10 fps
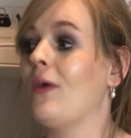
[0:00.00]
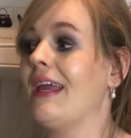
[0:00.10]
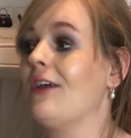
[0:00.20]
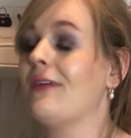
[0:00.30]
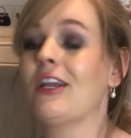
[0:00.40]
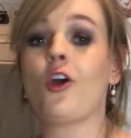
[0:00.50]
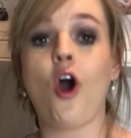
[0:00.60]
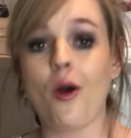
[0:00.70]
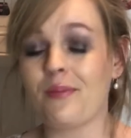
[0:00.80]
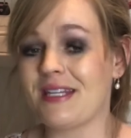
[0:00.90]
we are in
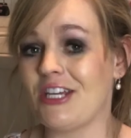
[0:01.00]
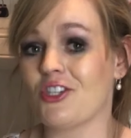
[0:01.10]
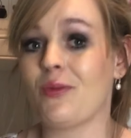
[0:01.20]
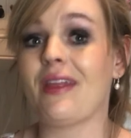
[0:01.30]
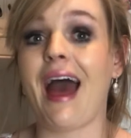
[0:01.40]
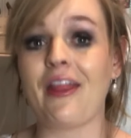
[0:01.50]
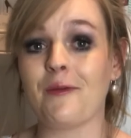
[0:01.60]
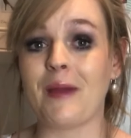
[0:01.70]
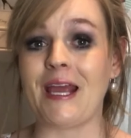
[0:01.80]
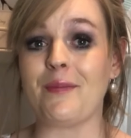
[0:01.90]
competition with other
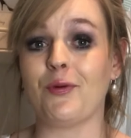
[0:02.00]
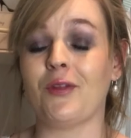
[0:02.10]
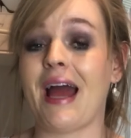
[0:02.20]
people,